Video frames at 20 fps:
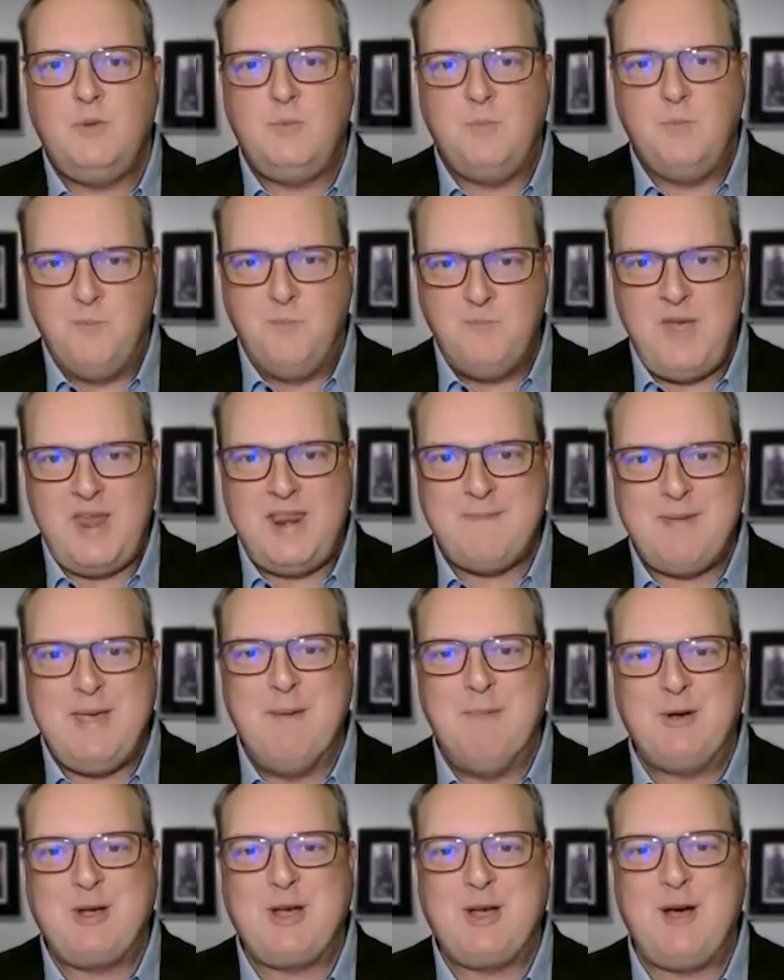many
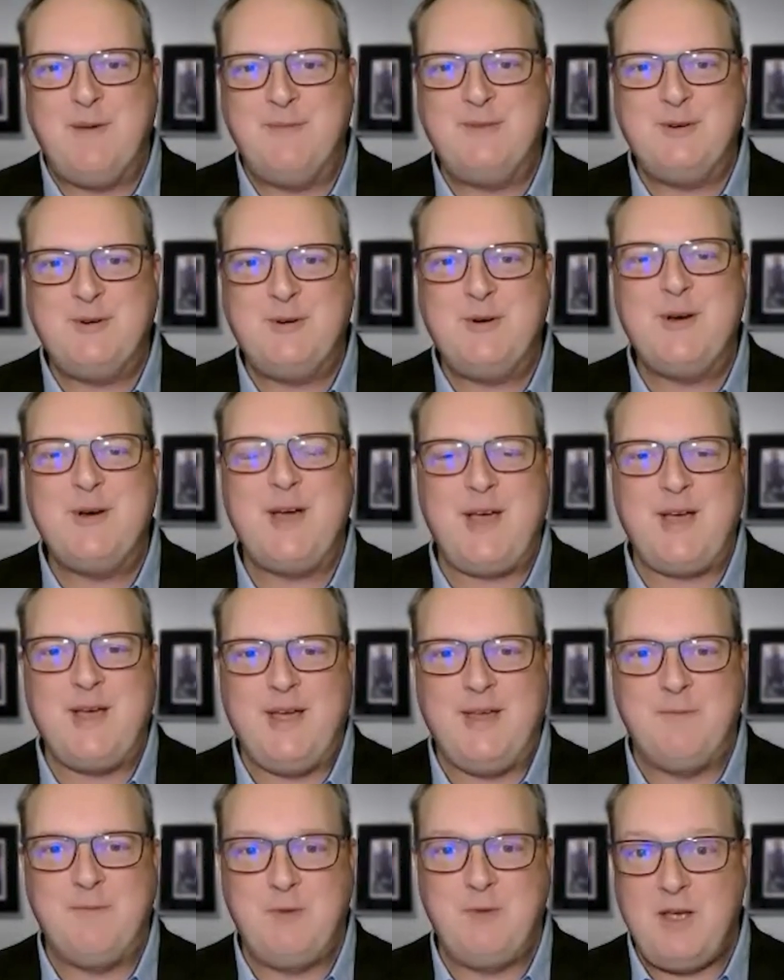people come to
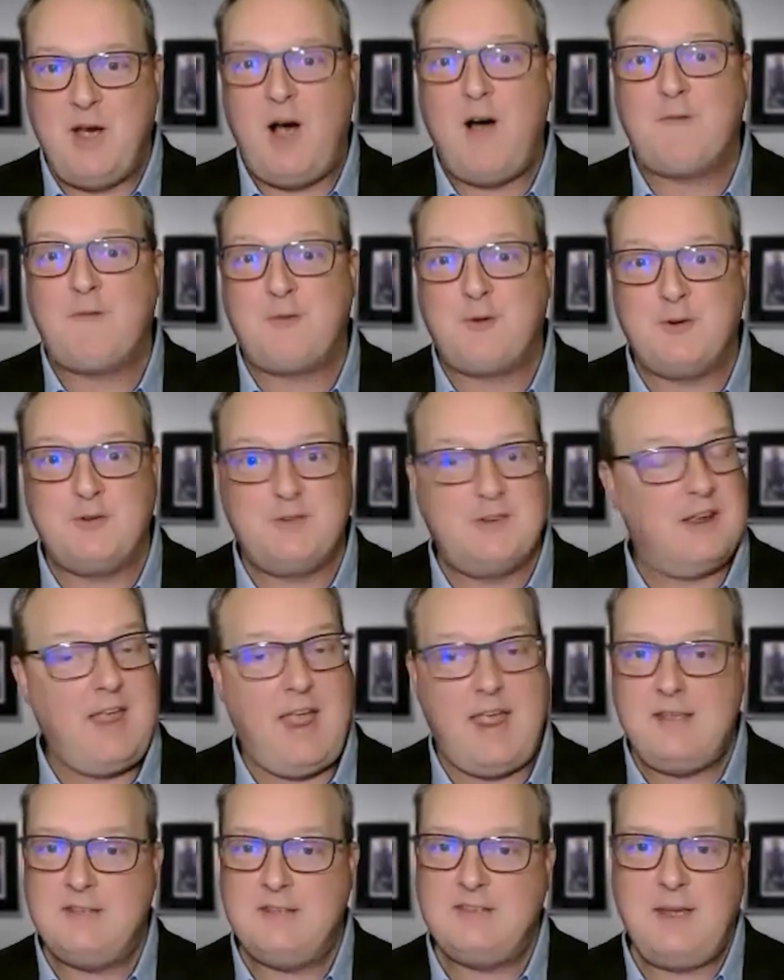and we offer to,
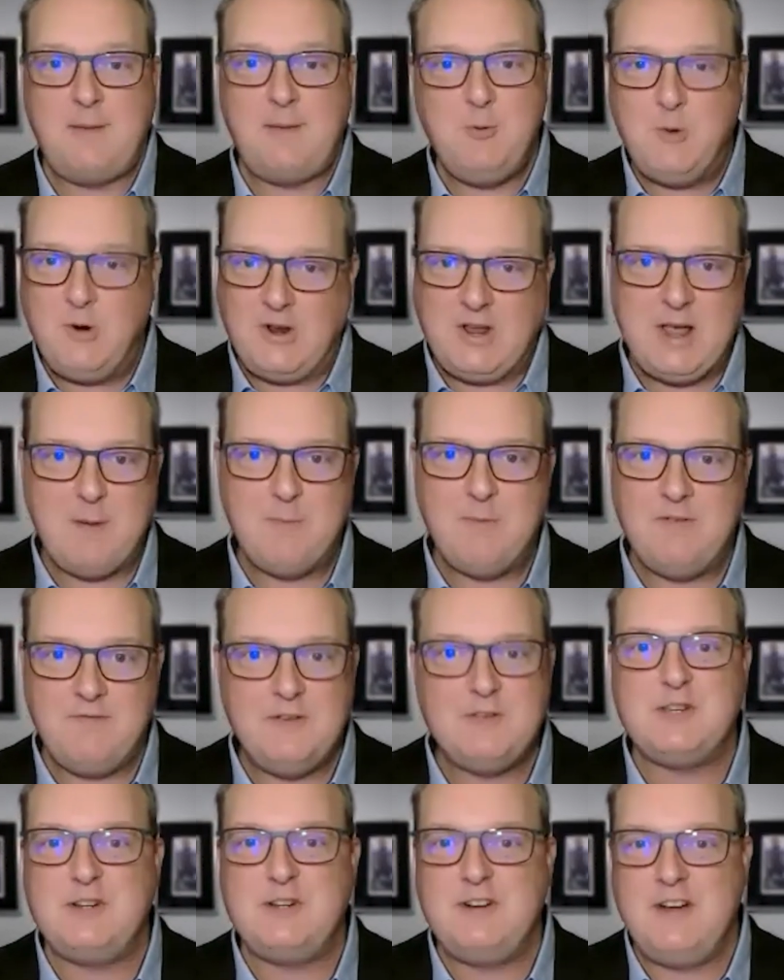anytime you want to come and
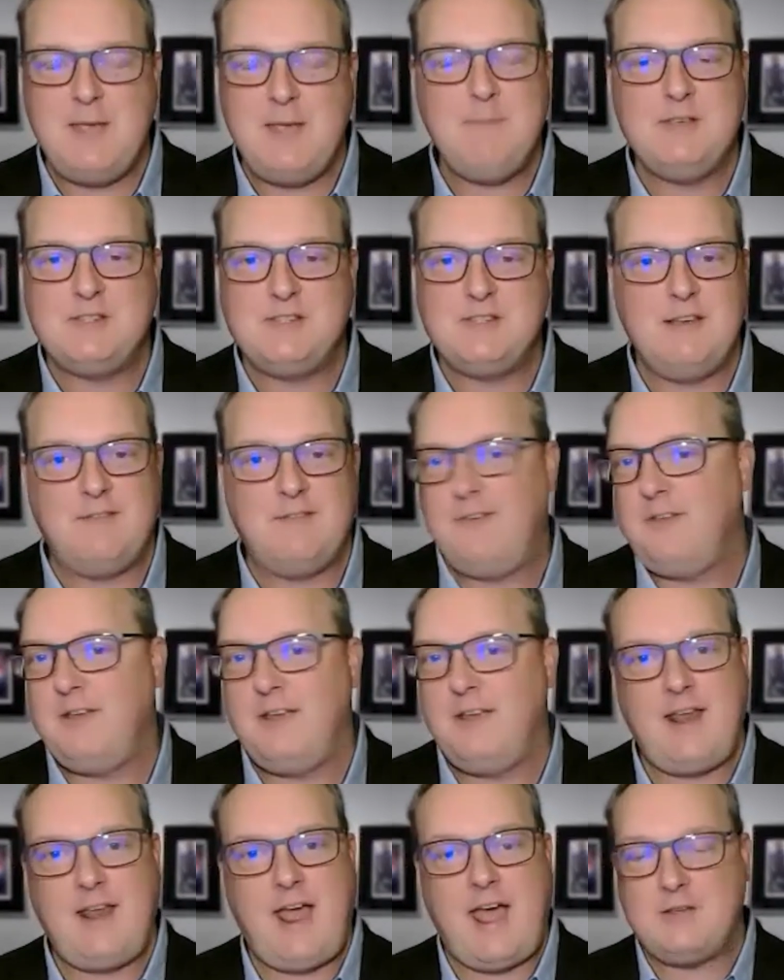visit an ABC
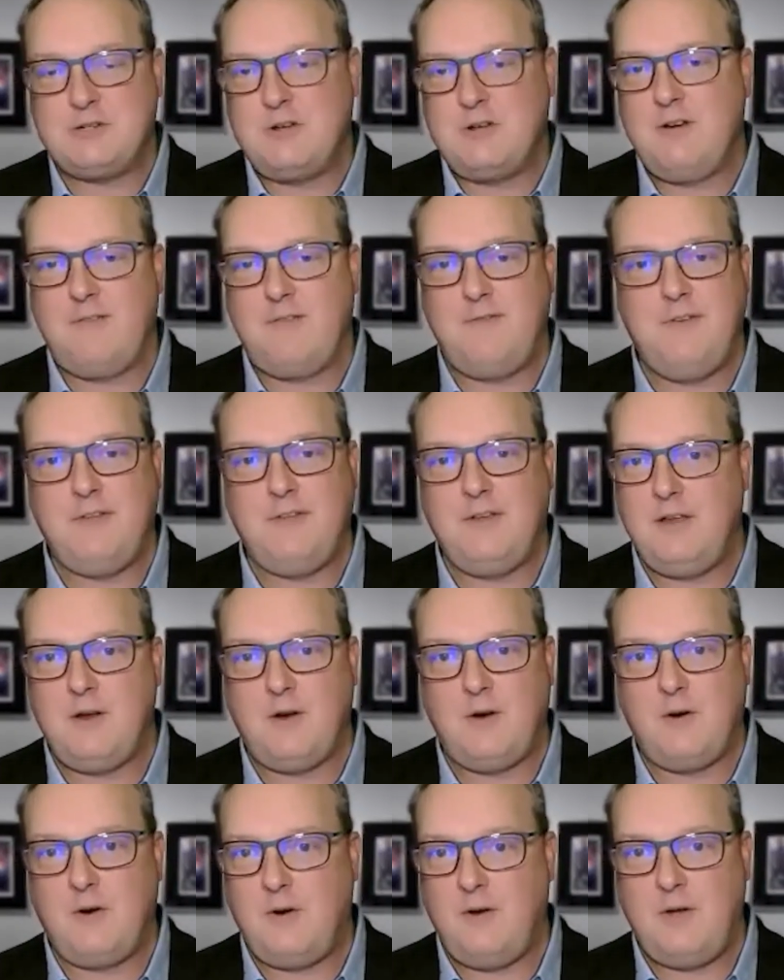affiliate, ask your affiliate,
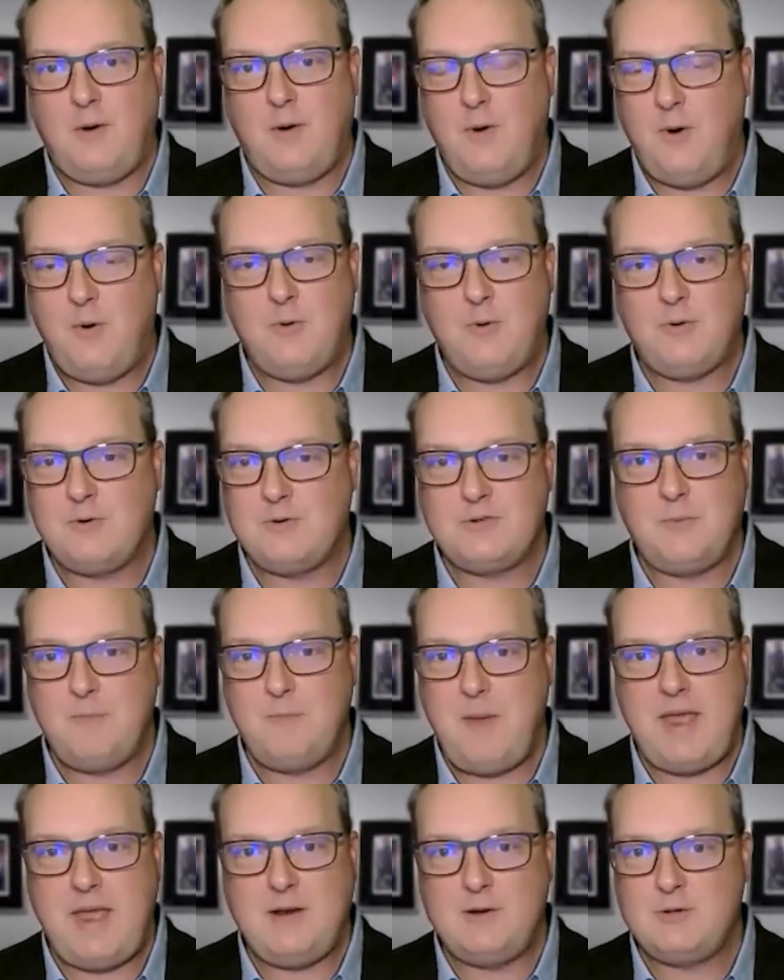your owners or
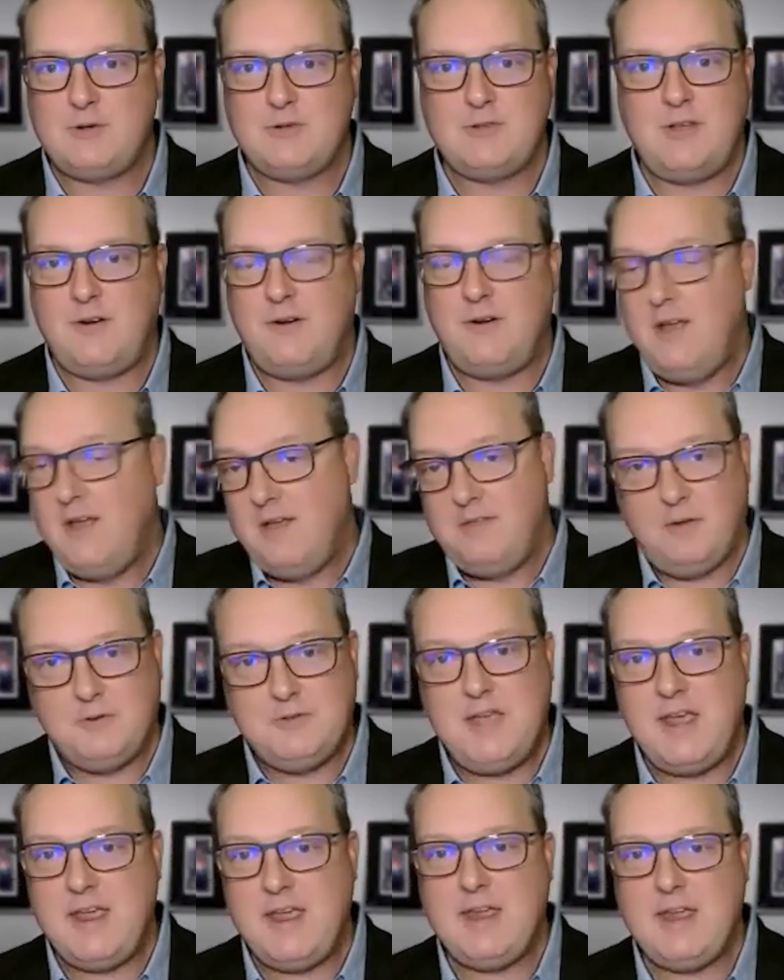managers there, they'll
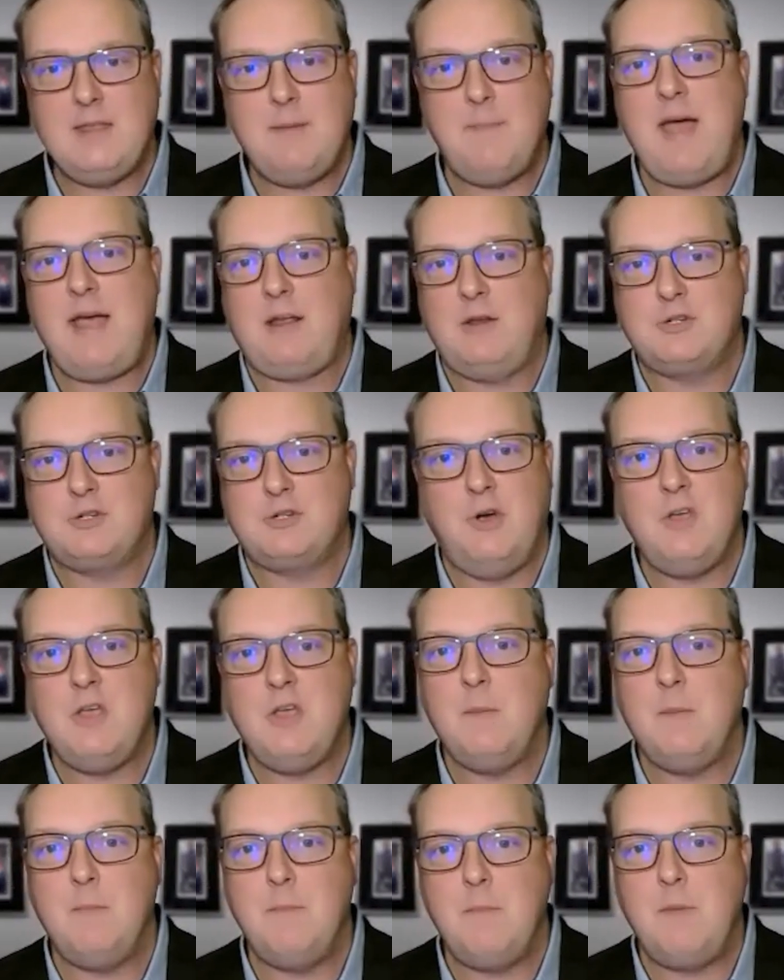take you in the back and show
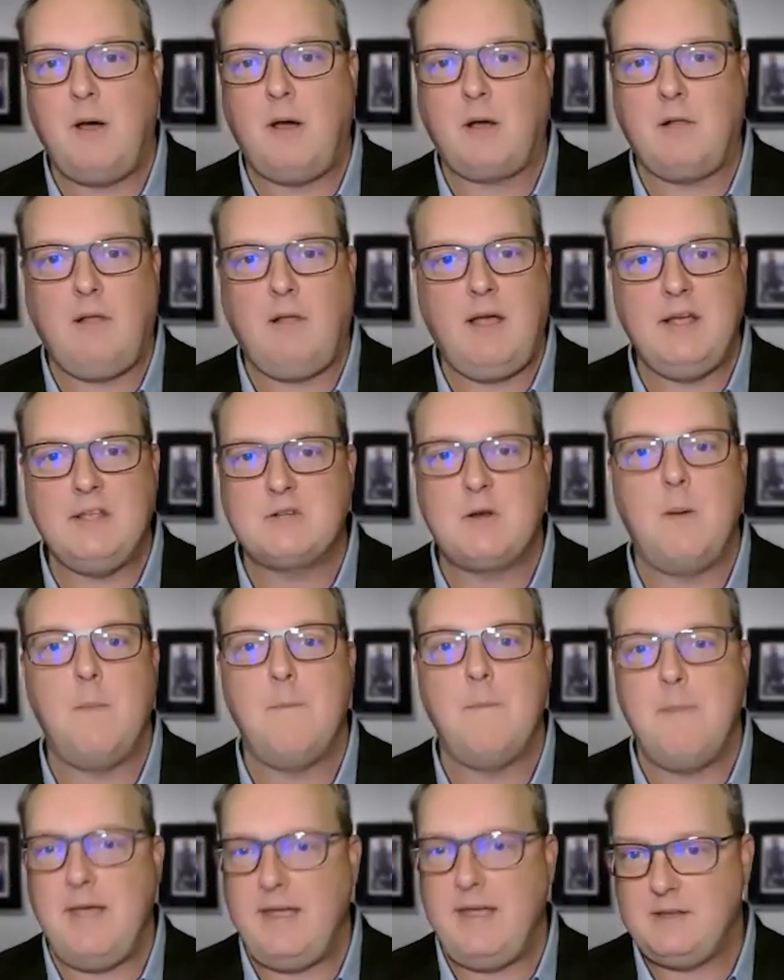you. Clients are
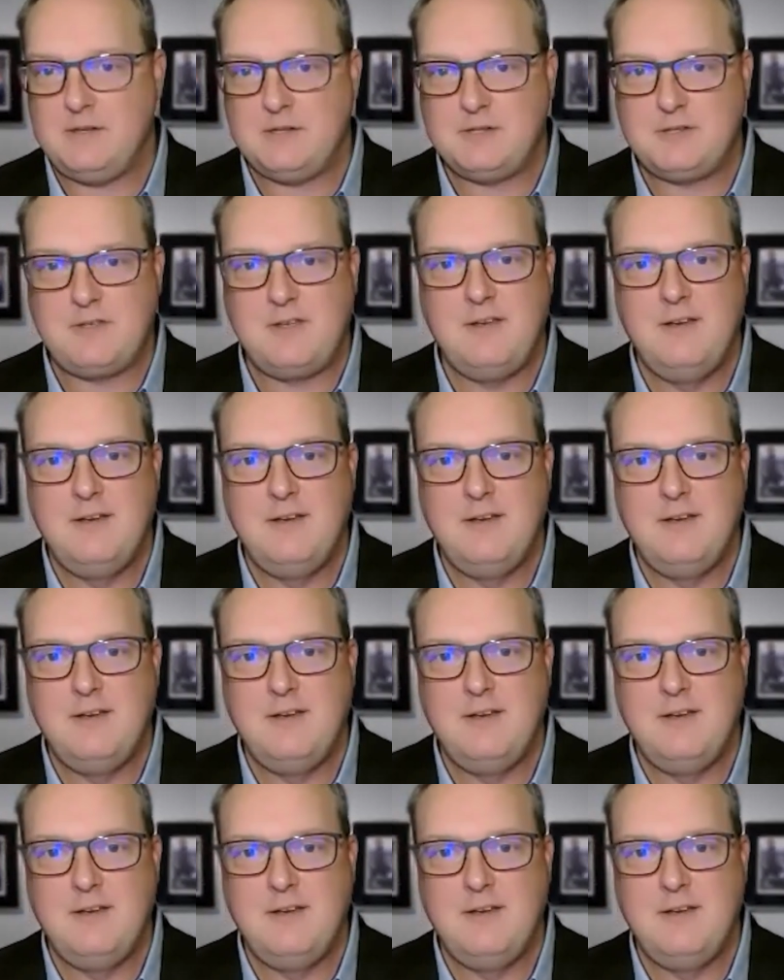amazed.